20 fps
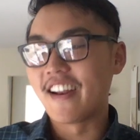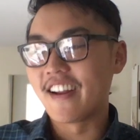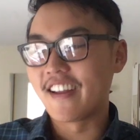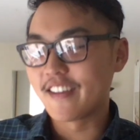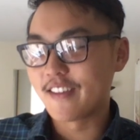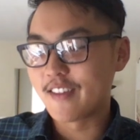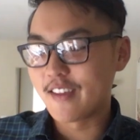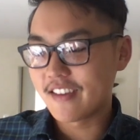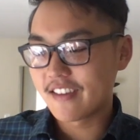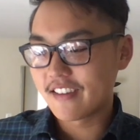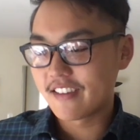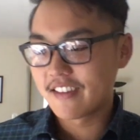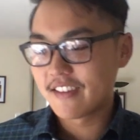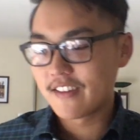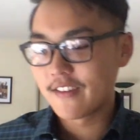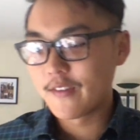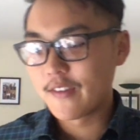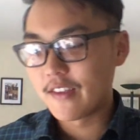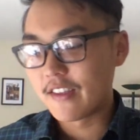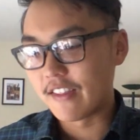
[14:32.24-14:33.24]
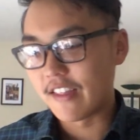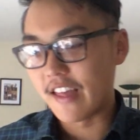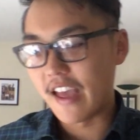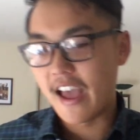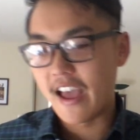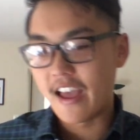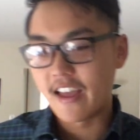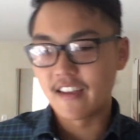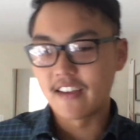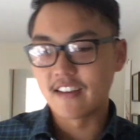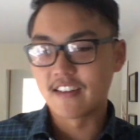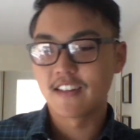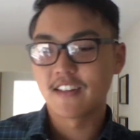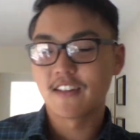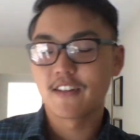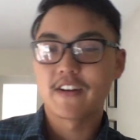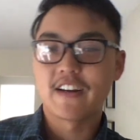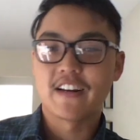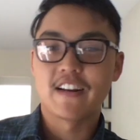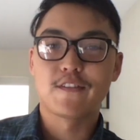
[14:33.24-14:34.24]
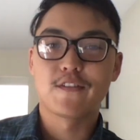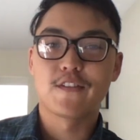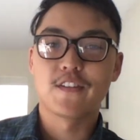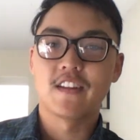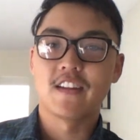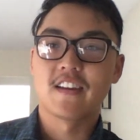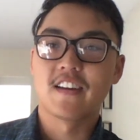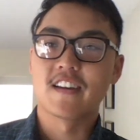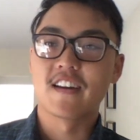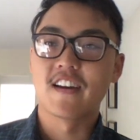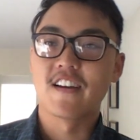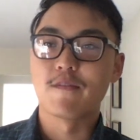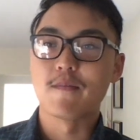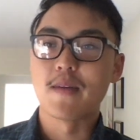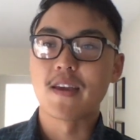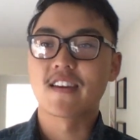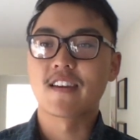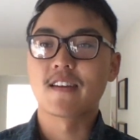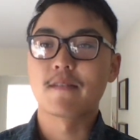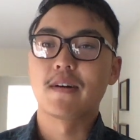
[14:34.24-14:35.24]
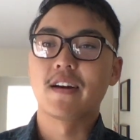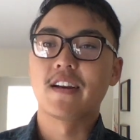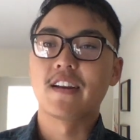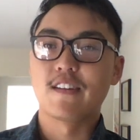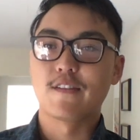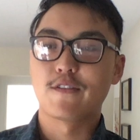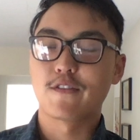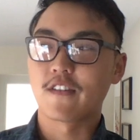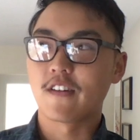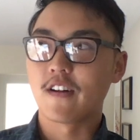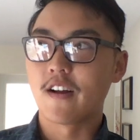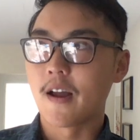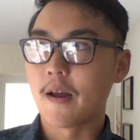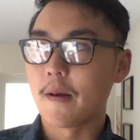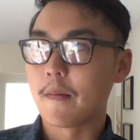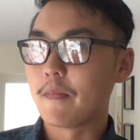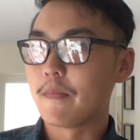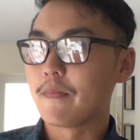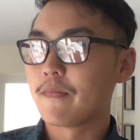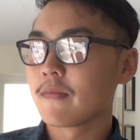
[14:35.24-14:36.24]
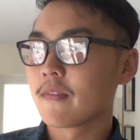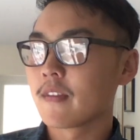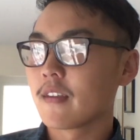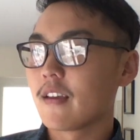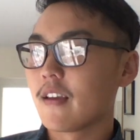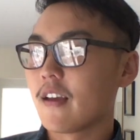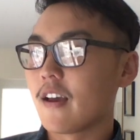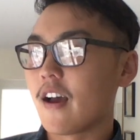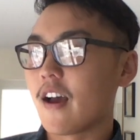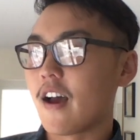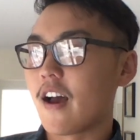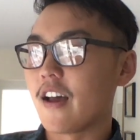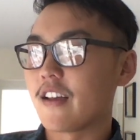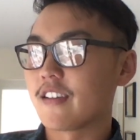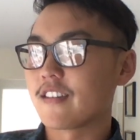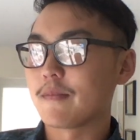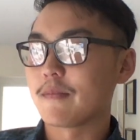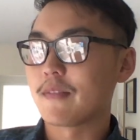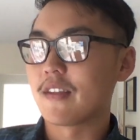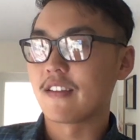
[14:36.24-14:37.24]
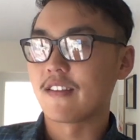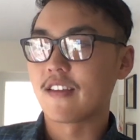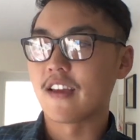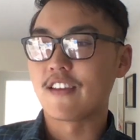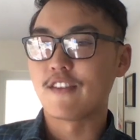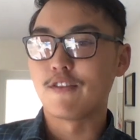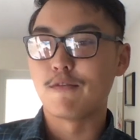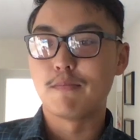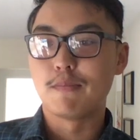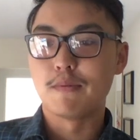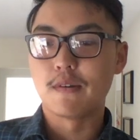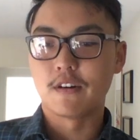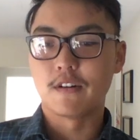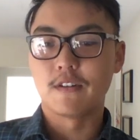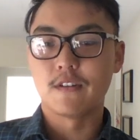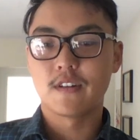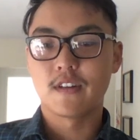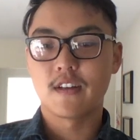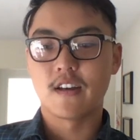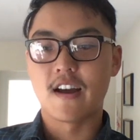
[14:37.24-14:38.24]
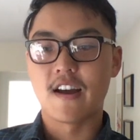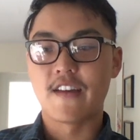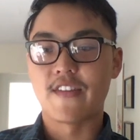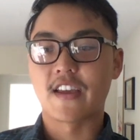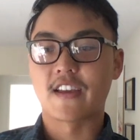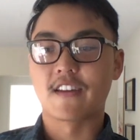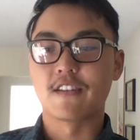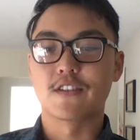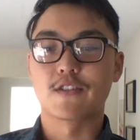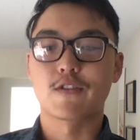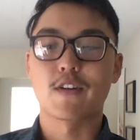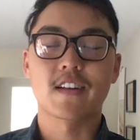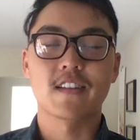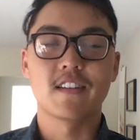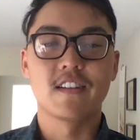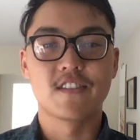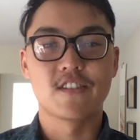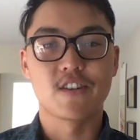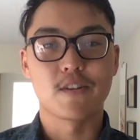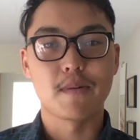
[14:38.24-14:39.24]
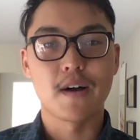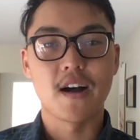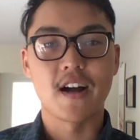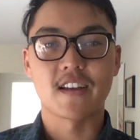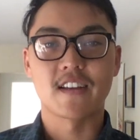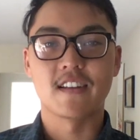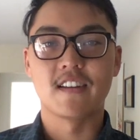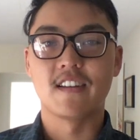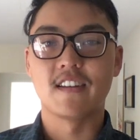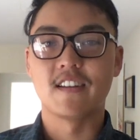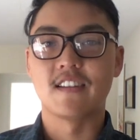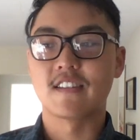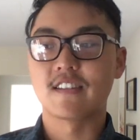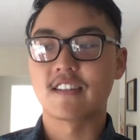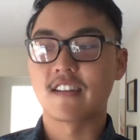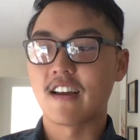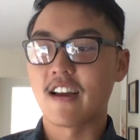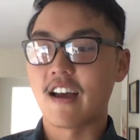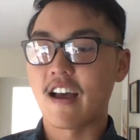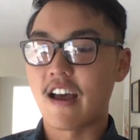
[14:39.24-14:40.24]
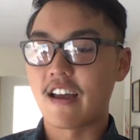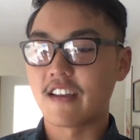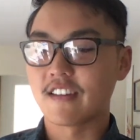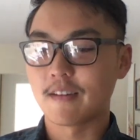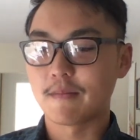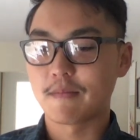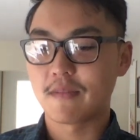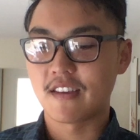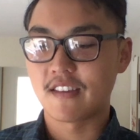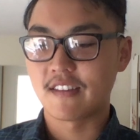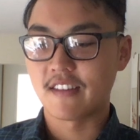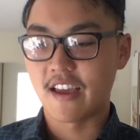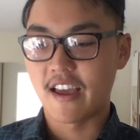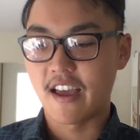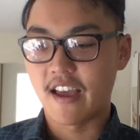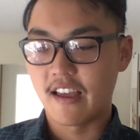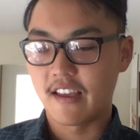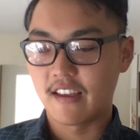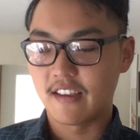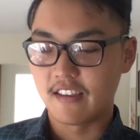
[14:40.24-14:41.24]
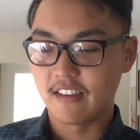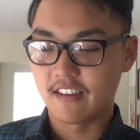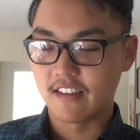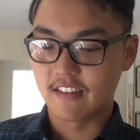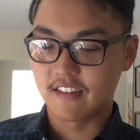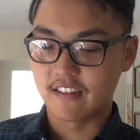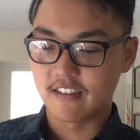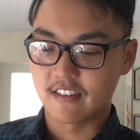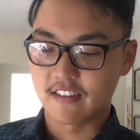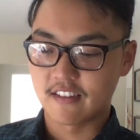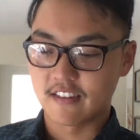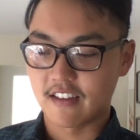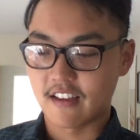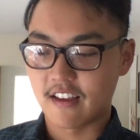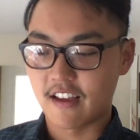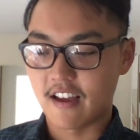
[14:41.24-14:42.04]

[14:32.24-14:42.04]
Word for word: I think that exhilarating feeling of making money from something that you built that goes directly into your pocket is something that is,